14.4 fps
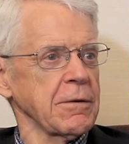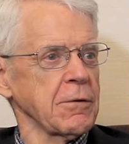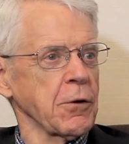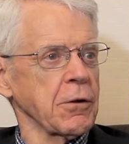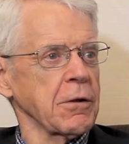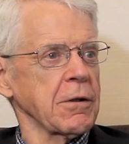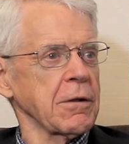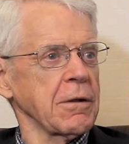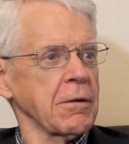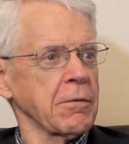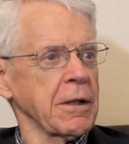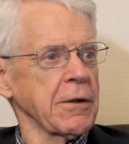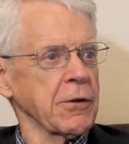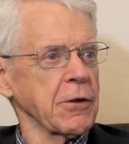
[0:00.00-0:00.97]
look
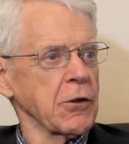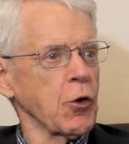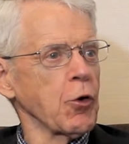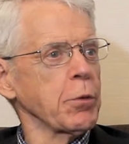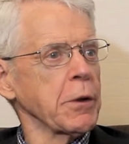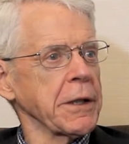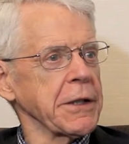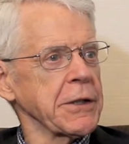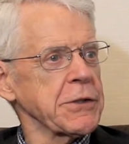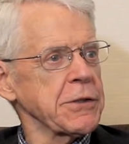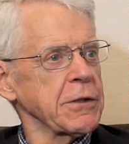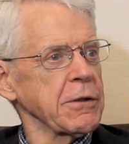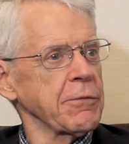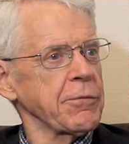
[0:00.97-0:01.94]
around globally to
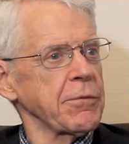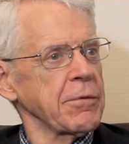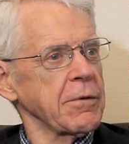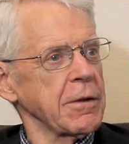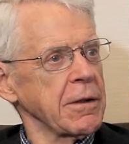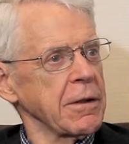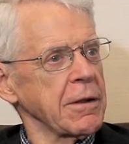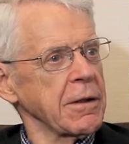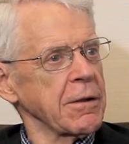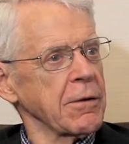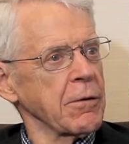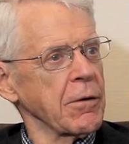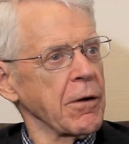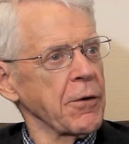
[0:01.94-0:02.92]
see if
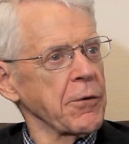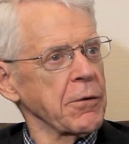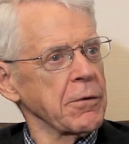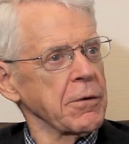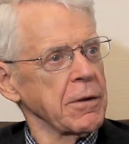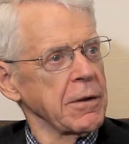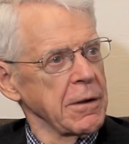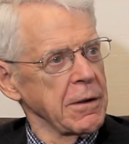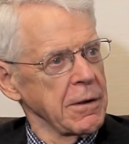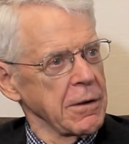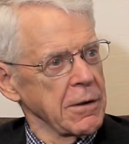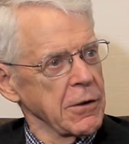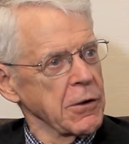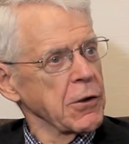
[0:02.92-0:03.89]
there are other
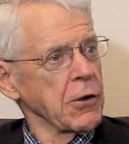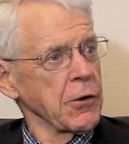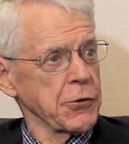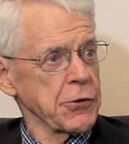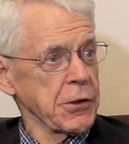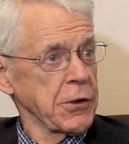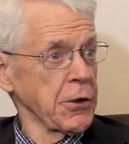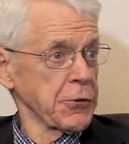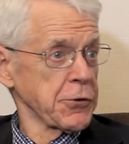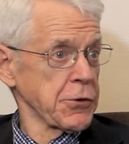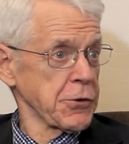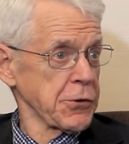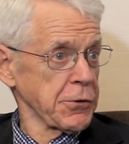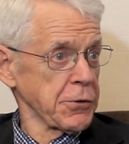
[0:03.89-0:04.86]

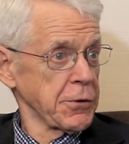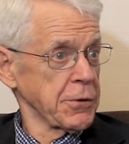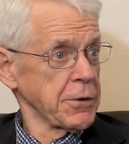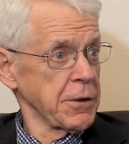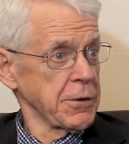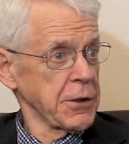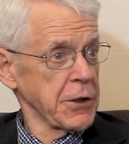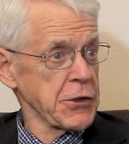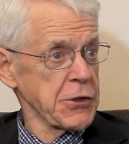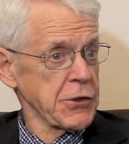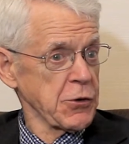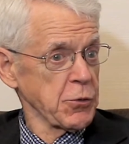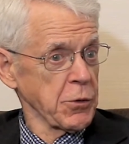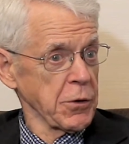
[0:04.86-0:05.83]
cultures or
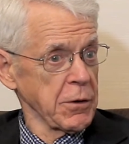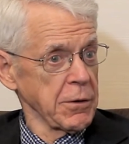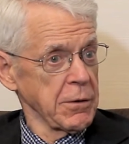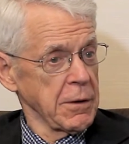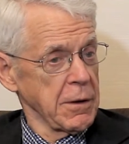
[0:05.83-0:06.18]
nations where